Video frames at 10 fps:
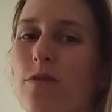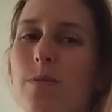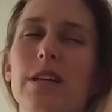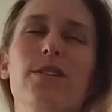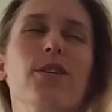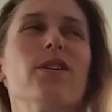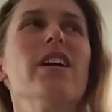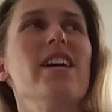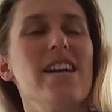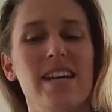for me too,
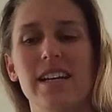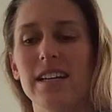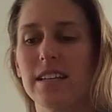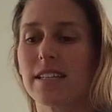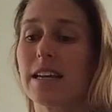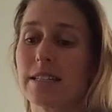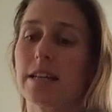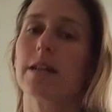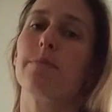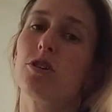is as a
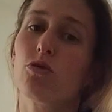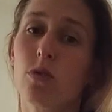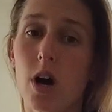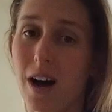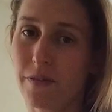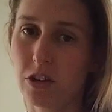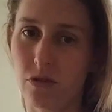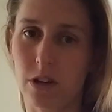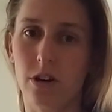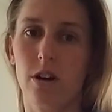habitual coffee
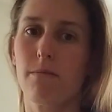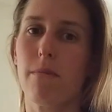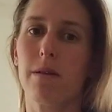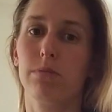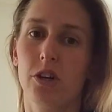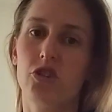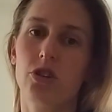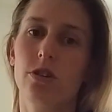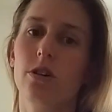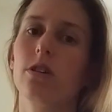drinker, my blood
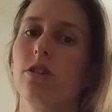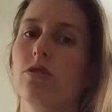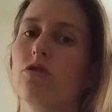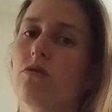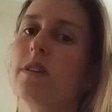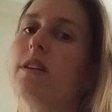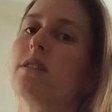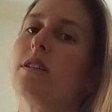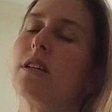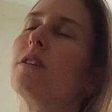sugar usually
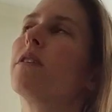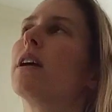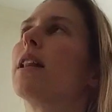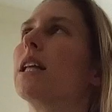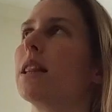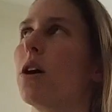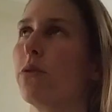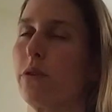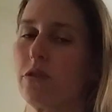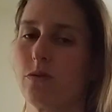significantly
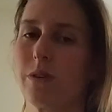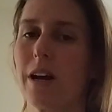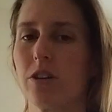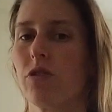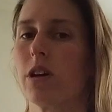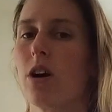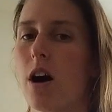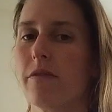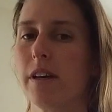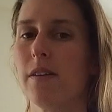lowers when I drink
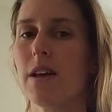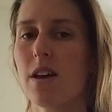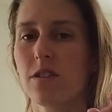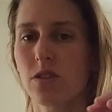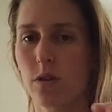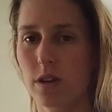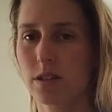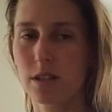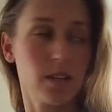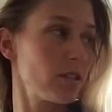coffee. So
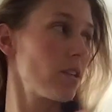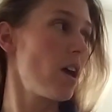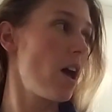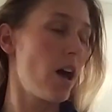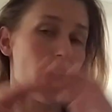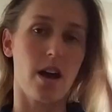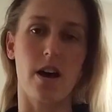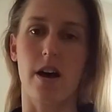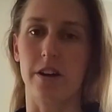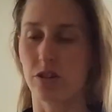this is,
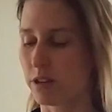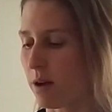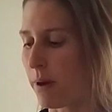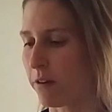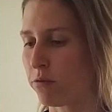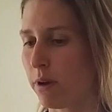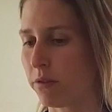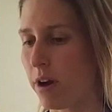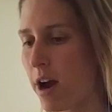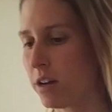I just got back from my
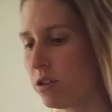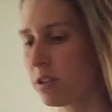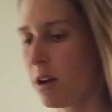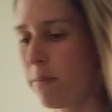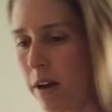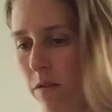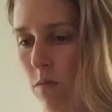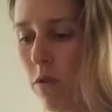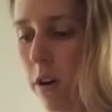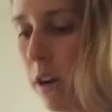ride, just got back
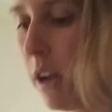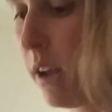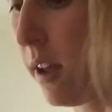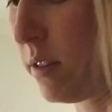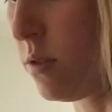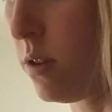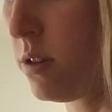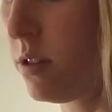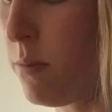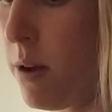from work, and so
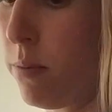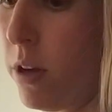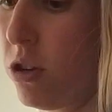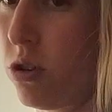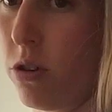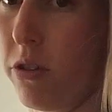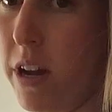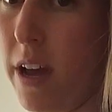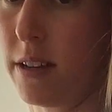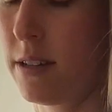this is my blood sugar
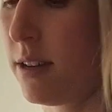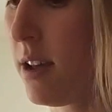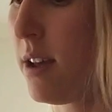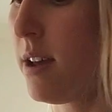test